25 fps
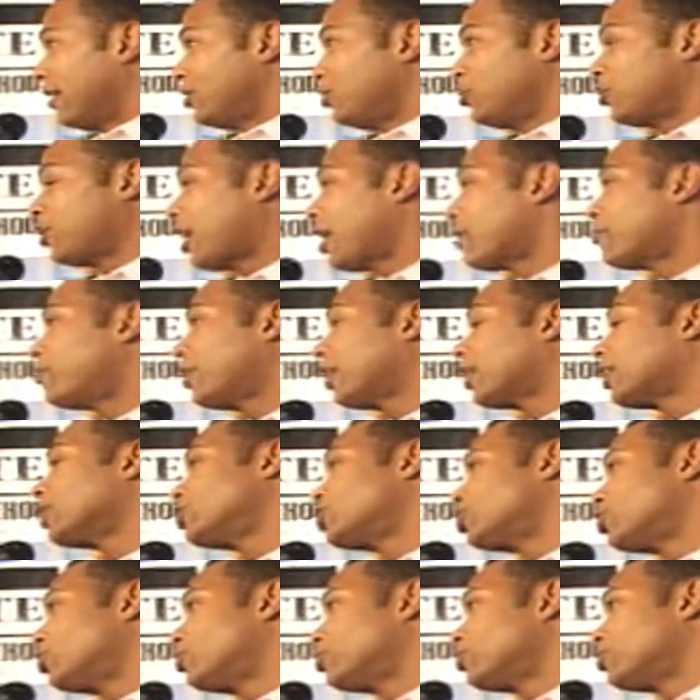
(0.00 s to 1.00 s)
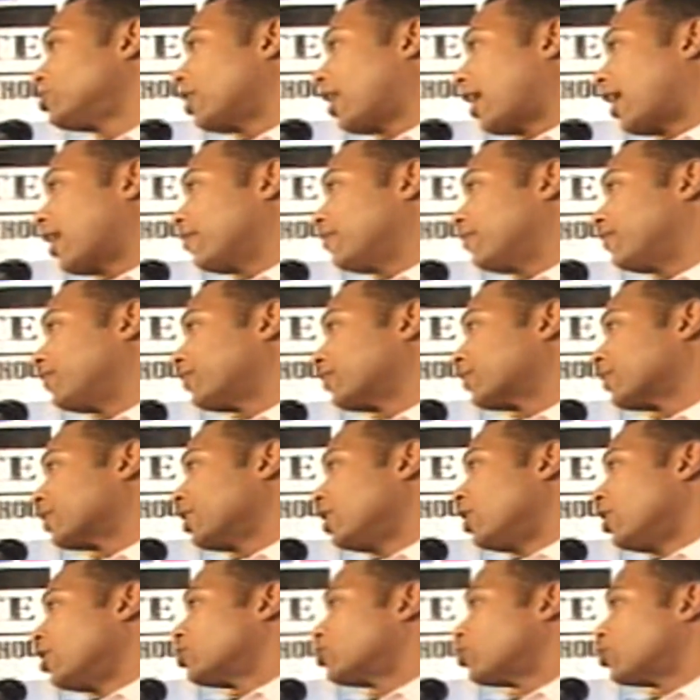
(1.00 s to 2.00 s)
You can't pick and choose that.
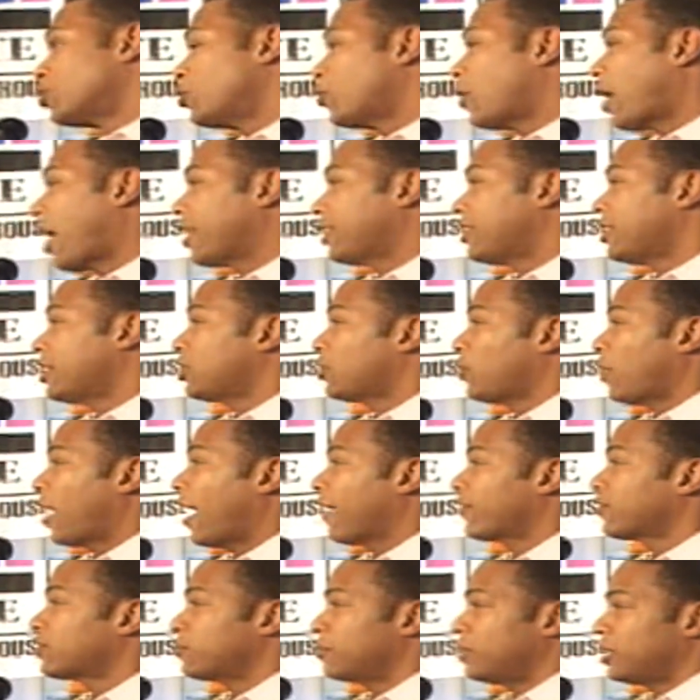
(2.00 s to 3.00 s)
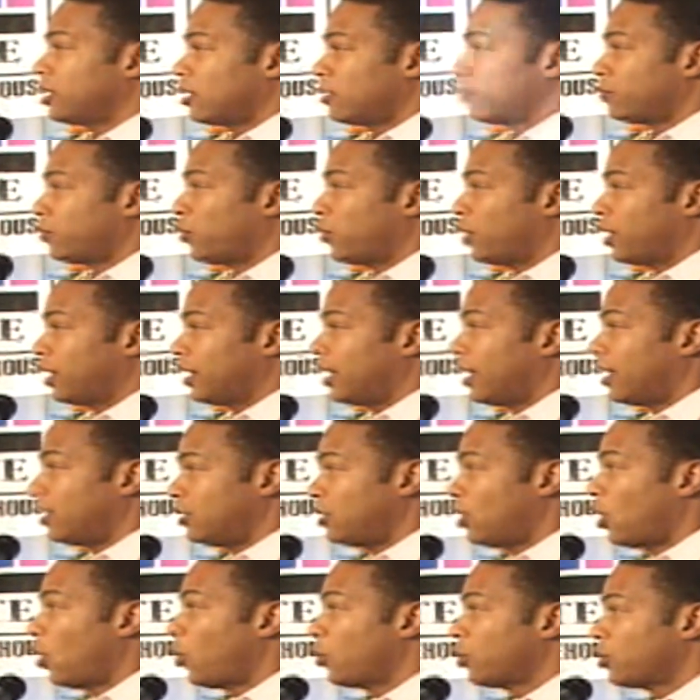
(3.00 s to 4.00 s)
So you, I think you have to be on point and
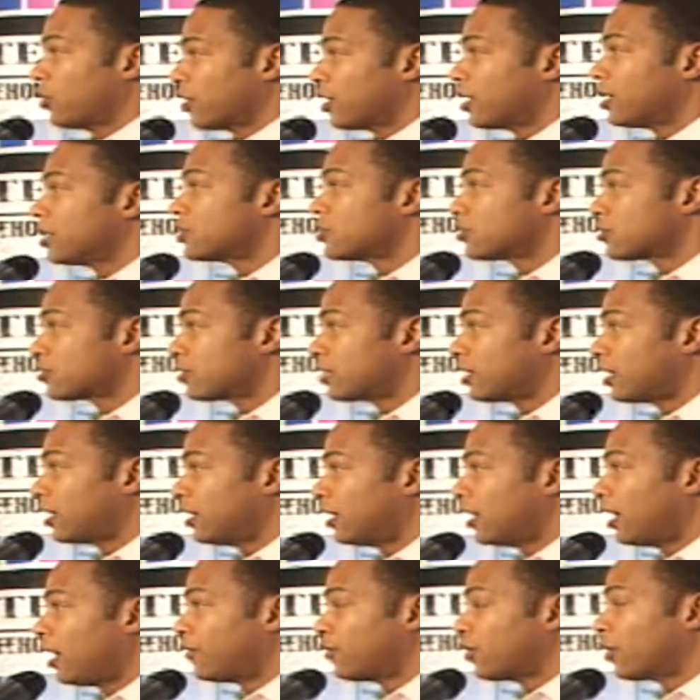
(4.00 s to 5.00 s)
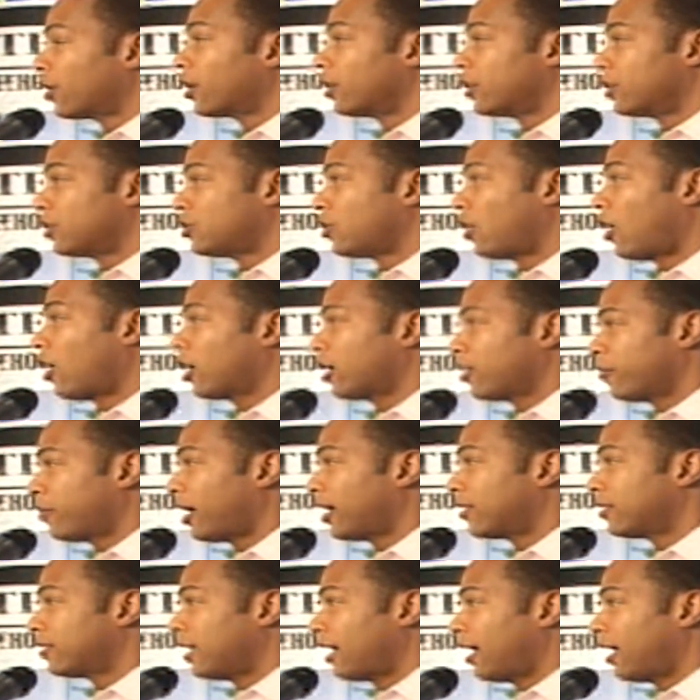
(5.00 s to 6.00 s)
know your history if you're going to talk
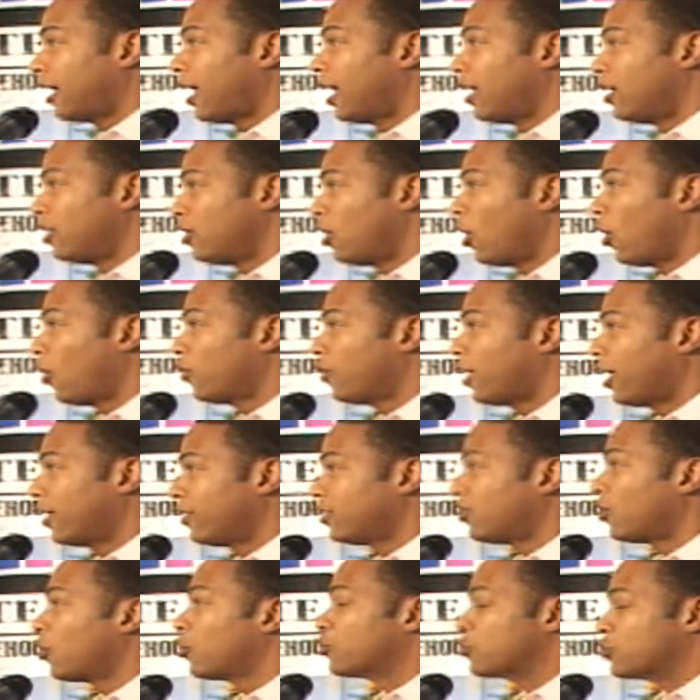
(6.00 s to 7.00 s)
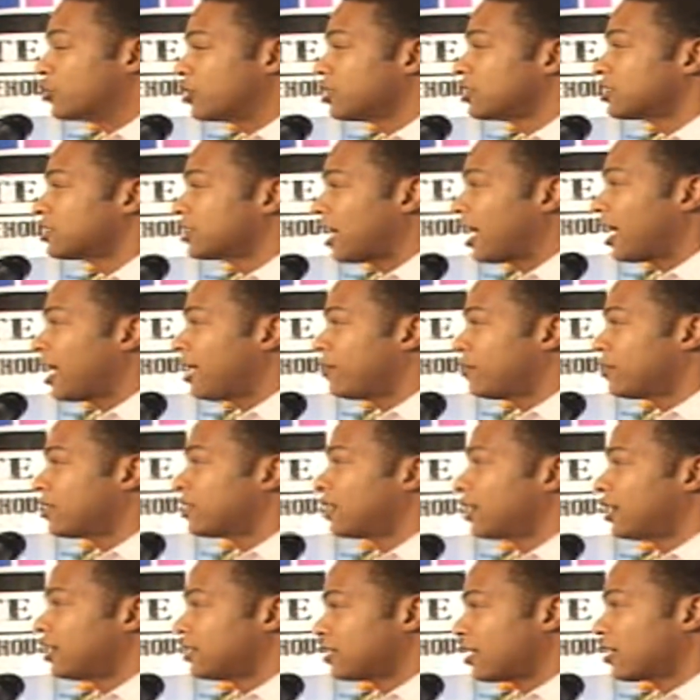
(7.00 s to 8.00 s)
about that, and know that the, the same
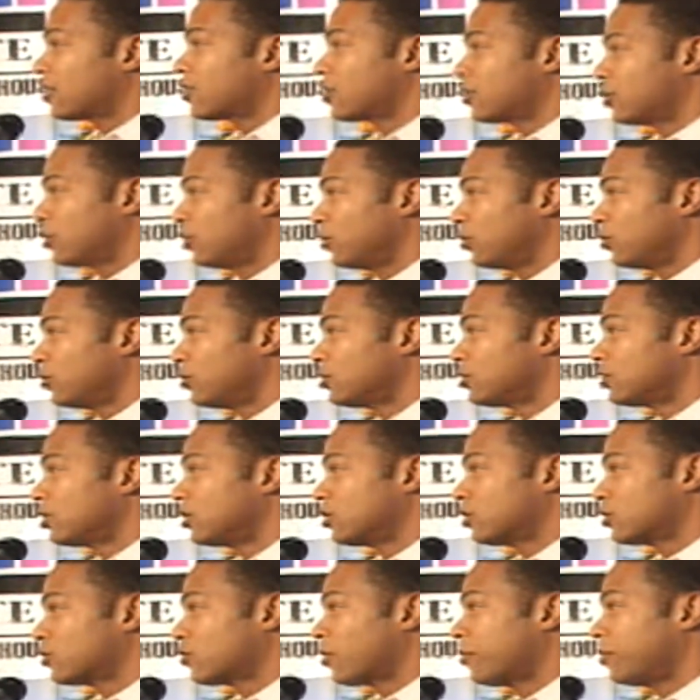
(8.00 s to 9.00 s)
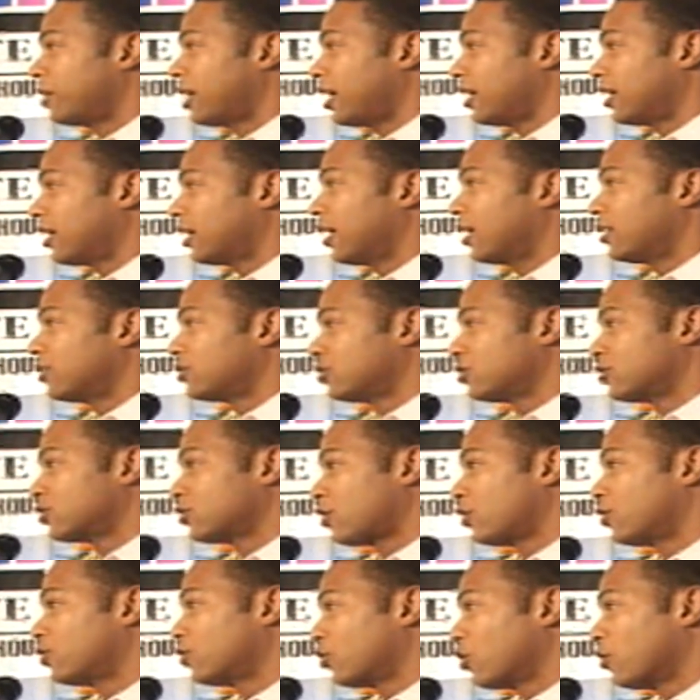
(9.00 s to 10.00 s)
things that are used to discriminate against a
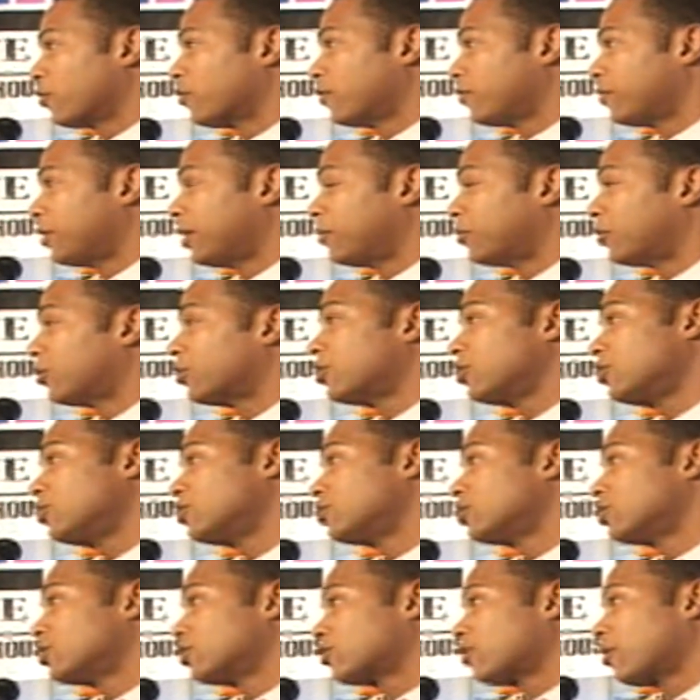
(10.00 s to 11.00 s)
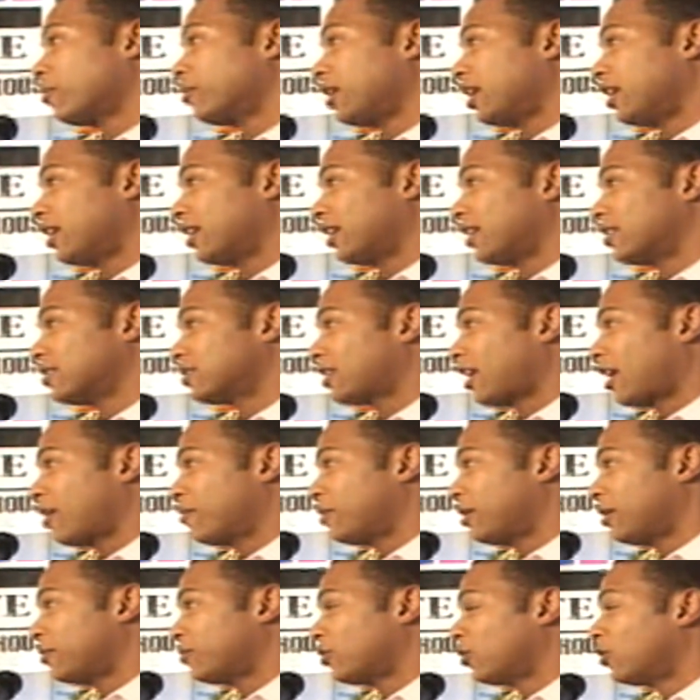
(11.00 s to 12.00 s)
certain group of people are used to discriminate against gay
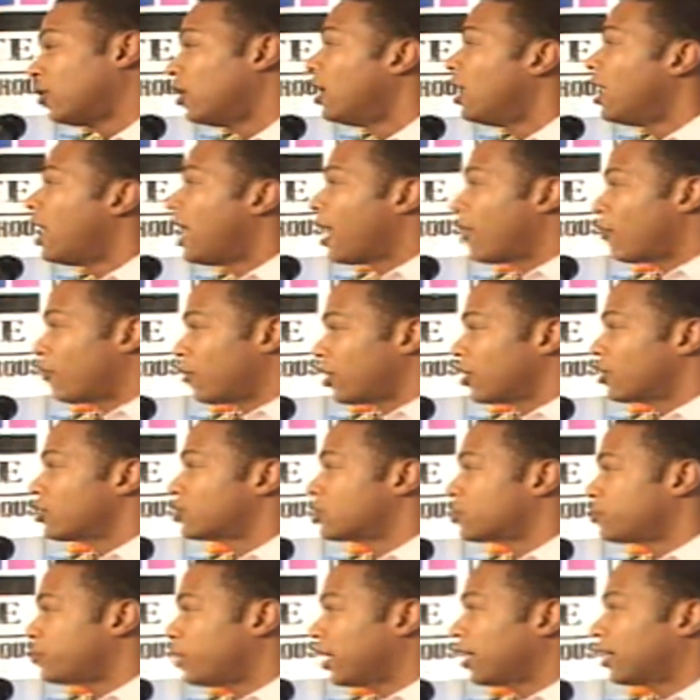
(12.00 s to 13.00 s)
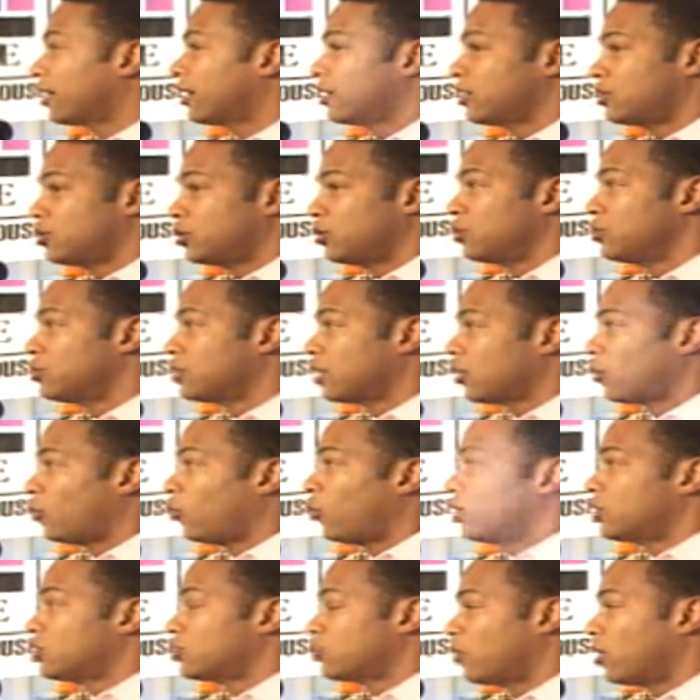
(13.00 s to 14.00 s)
people, and we are just picking and choosing
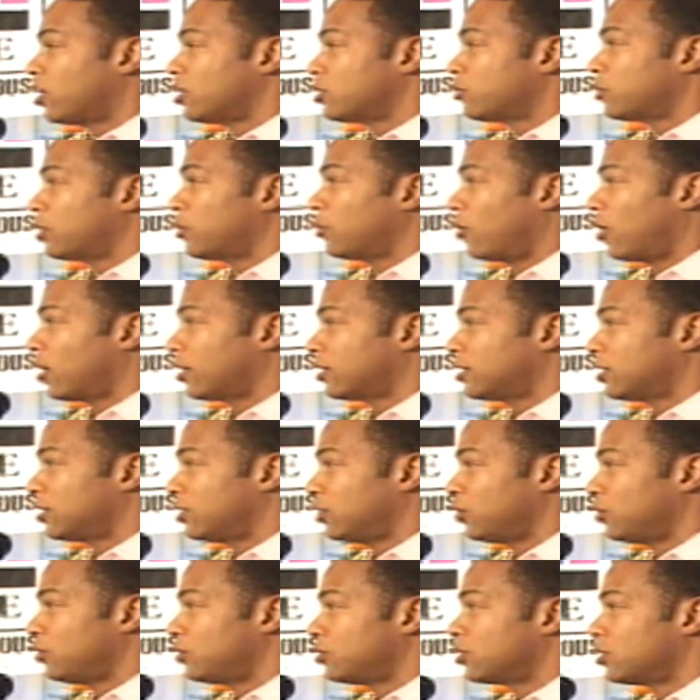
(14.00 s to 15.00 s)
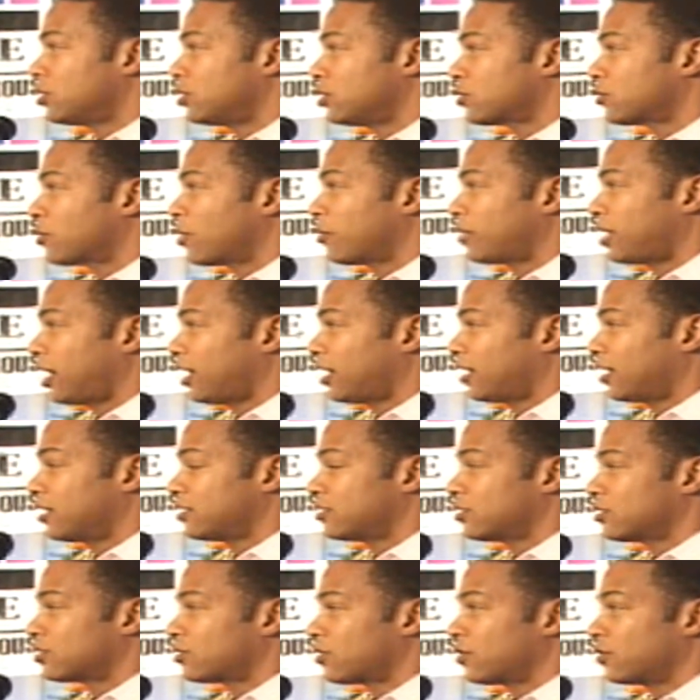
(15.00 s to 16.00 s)
which ones we want to use to discriminate
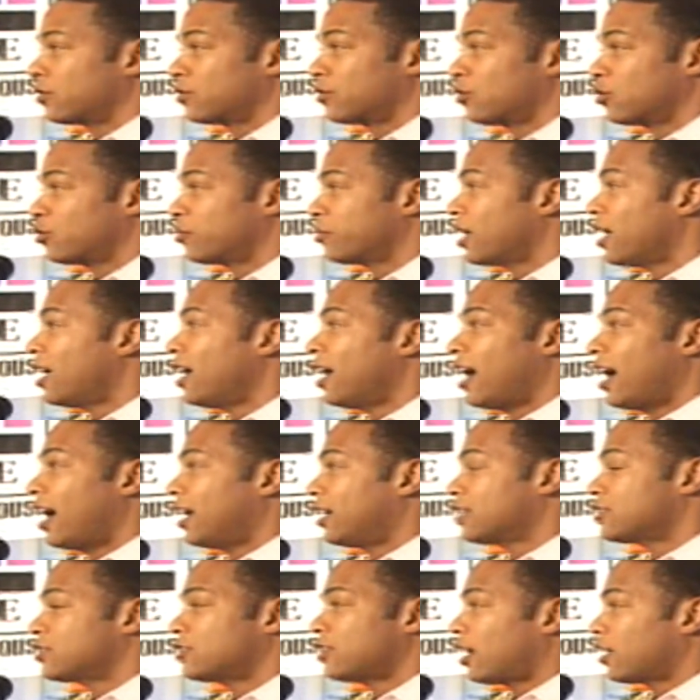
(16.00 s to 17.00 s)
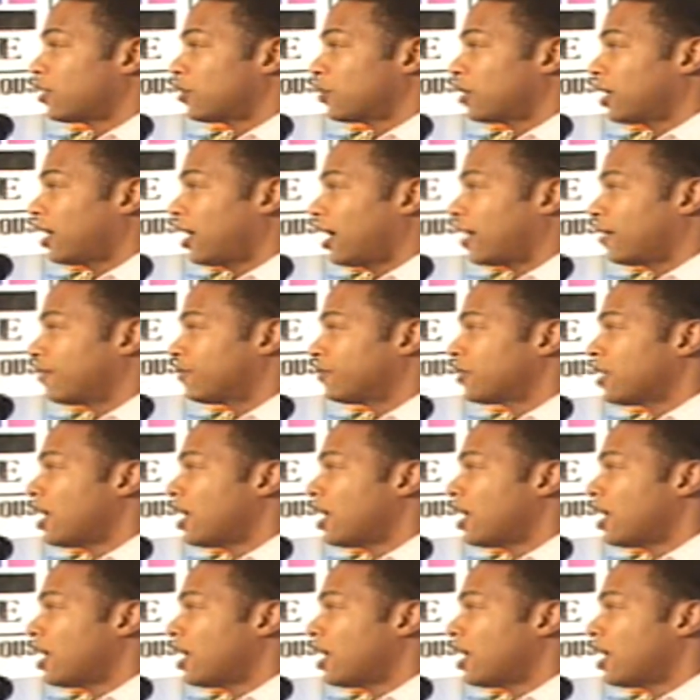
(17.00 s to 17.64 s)
against a certain group, and it's not okay.